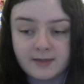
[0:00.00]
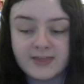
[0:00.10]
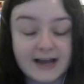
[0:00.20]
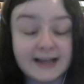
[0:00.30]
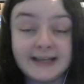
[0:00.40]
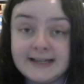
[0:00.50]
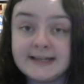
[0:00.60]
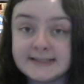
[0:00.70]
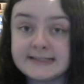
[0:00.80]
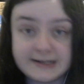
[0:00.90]
that
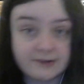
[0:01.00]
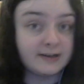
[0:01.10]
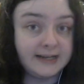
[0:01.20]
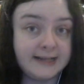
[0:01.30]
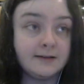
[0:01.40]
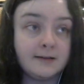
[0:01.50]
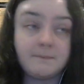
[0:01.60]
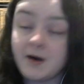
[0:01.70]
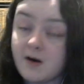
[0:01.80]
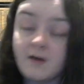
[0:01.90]
he is secretly
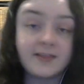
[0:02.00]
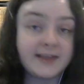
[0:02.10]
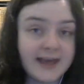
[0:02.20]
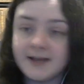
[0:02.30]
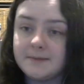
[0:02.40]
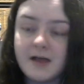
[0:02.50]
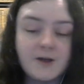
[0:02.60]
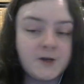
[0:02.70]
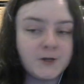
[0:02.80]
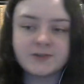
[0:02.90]
part of the game,
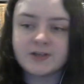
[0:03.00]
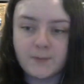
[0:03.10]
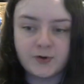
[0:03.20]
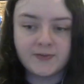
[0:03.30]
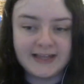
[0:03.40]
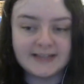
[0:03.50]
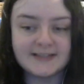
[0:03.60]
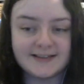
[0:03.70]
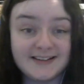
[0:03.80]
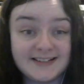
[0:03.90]
you know, someone on the
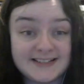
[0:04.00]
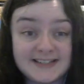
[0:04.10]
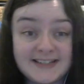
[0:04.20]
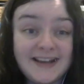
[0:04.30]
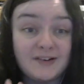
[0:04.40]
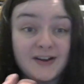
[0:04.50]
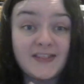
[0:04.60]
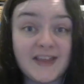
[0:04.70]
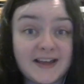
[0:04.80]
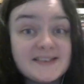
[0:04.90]
inside
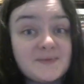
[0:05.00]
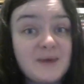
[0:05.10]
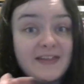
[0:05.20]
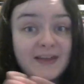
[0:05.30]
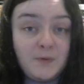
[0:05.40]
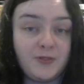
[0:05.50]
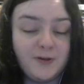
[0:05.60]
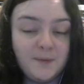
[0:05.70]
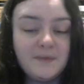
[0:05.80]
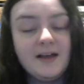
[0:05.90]
steering things where they want
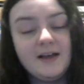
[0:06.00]
them,